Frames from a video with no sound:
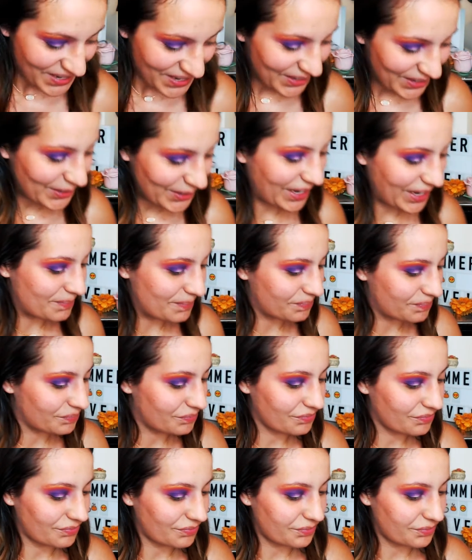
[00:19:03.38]
Okay.
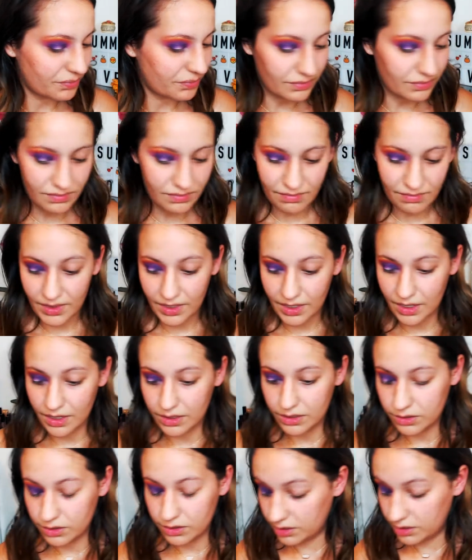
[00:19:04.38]

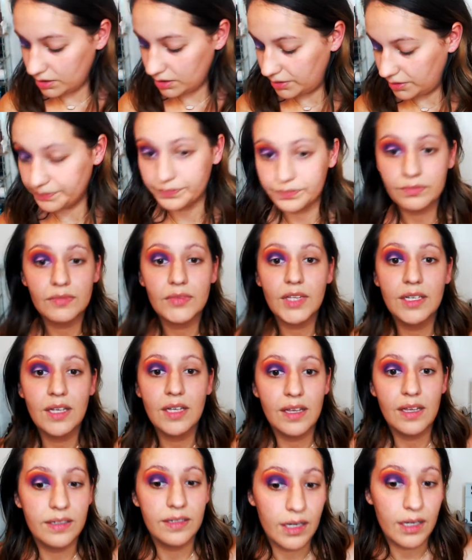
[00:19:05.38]
So,
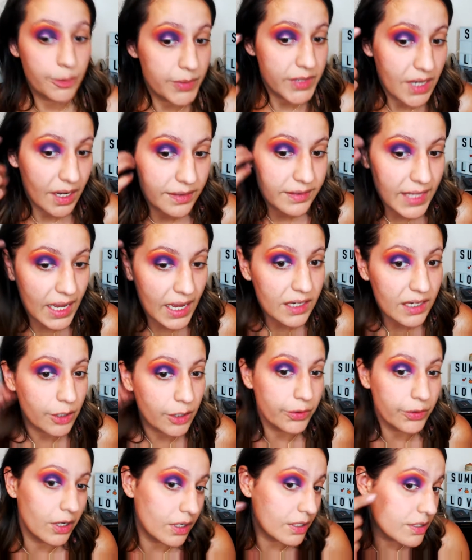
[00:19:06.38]
now that we got that
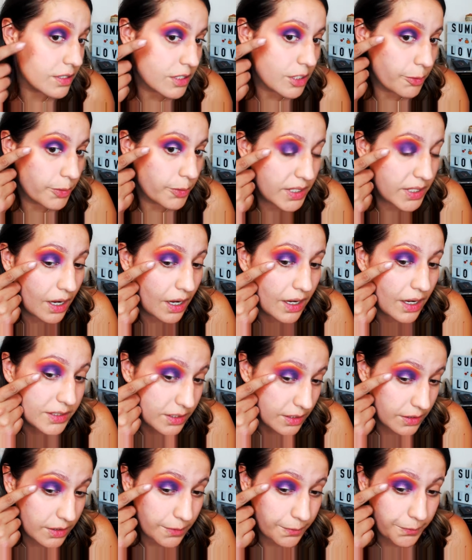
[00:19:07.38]
going on, so we
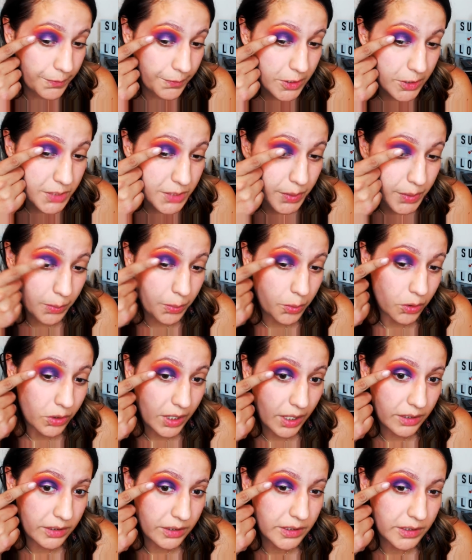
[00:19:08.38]
got the first purple
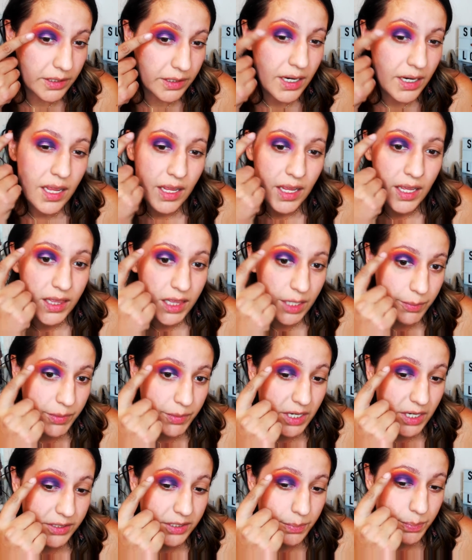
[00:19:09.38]
color, and then we
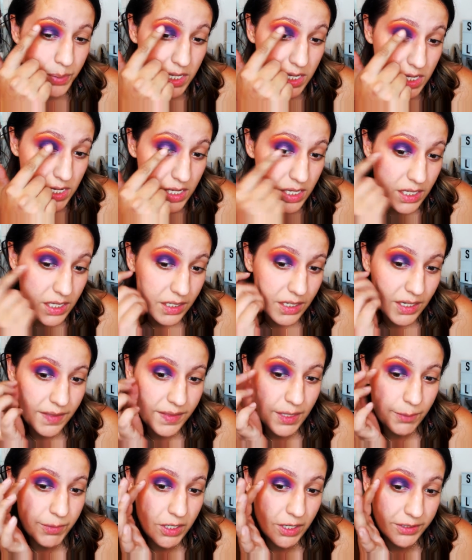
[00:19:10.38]
got the pink, and
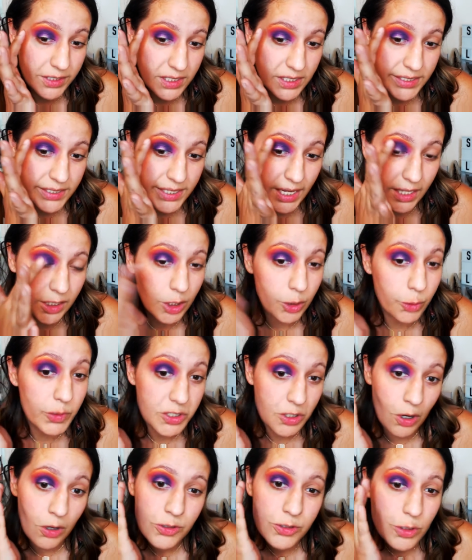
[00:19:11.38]
then we got the yellow, which
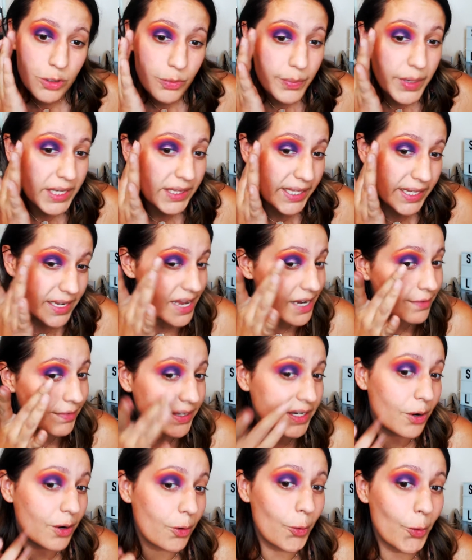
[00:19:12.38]
also made, like, kind of
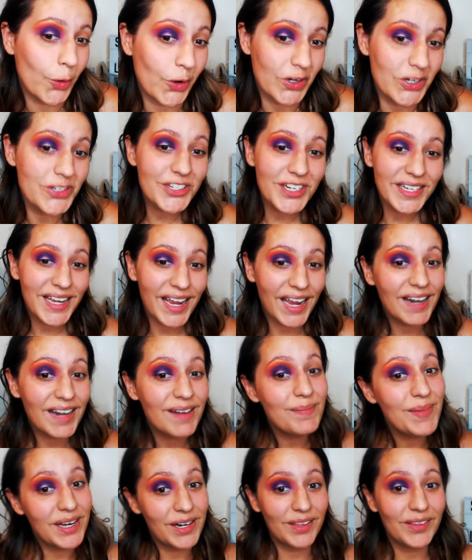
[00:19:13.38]
like an orange, and it kind of
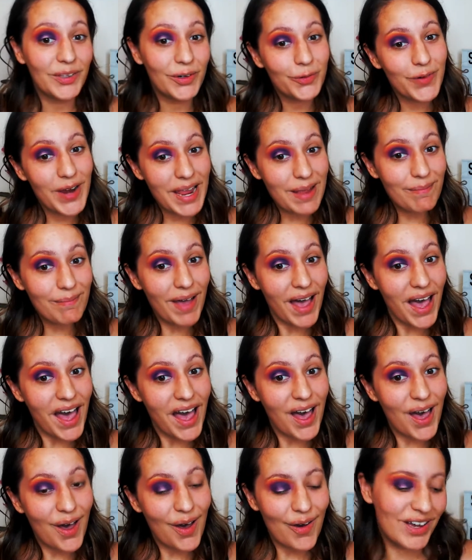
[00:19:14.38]
made a little
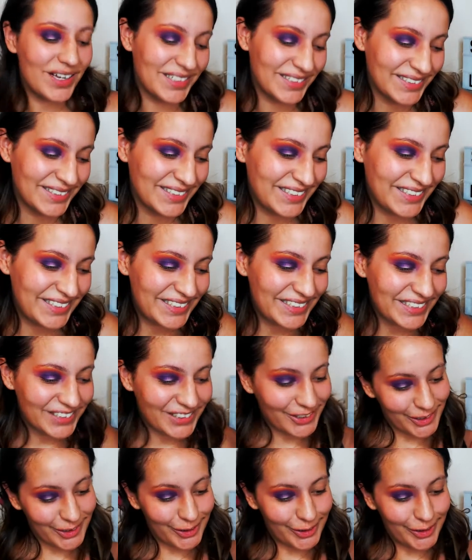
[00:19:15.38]
rainbow.
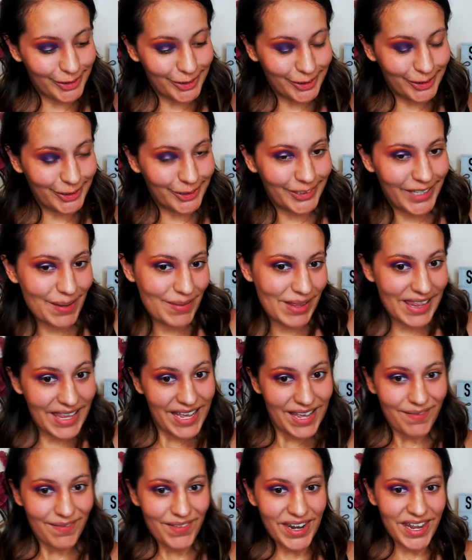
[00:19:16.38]
Girl, I'm
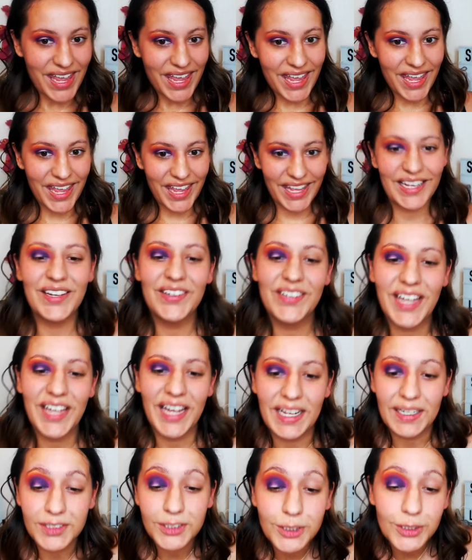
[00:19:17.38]
loving it.
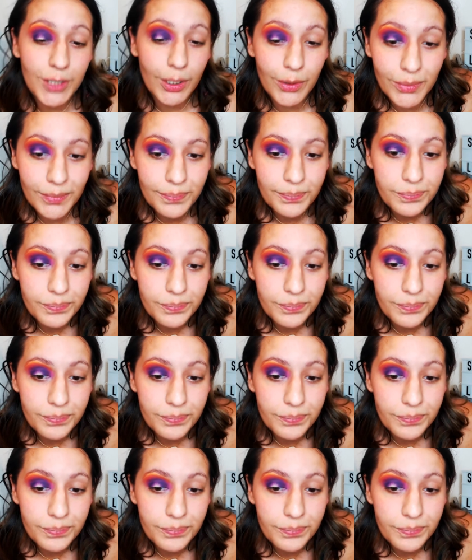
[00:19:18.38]
Okay, so